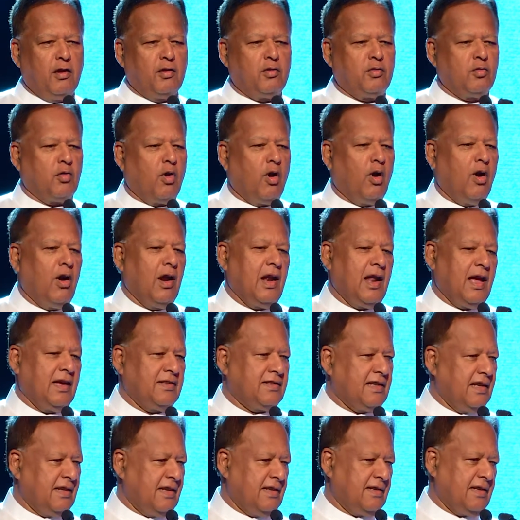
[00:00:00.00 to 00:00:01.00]
to all our
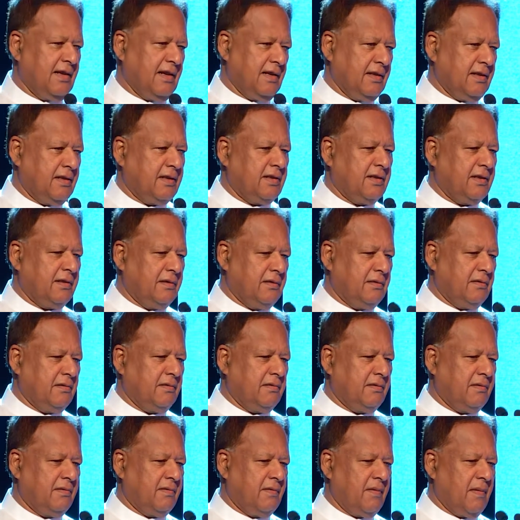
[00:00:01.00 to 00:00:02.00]
citizens,
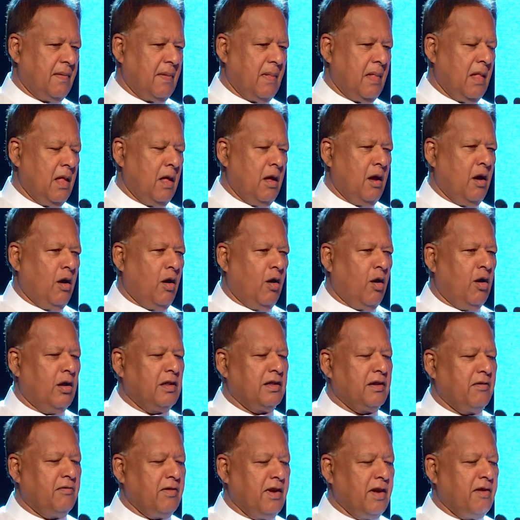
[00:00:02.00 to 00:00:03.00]
all
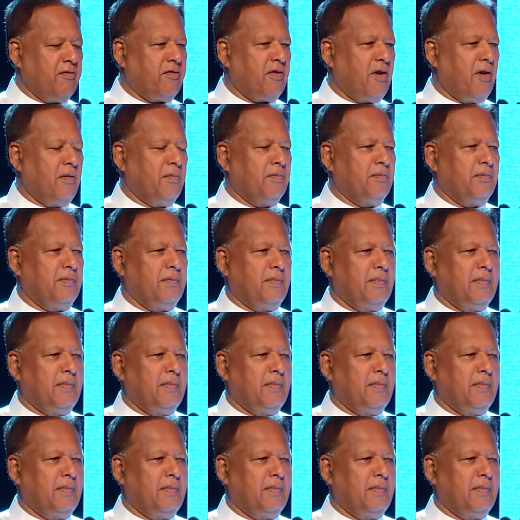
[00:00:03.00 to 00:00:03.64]
the way from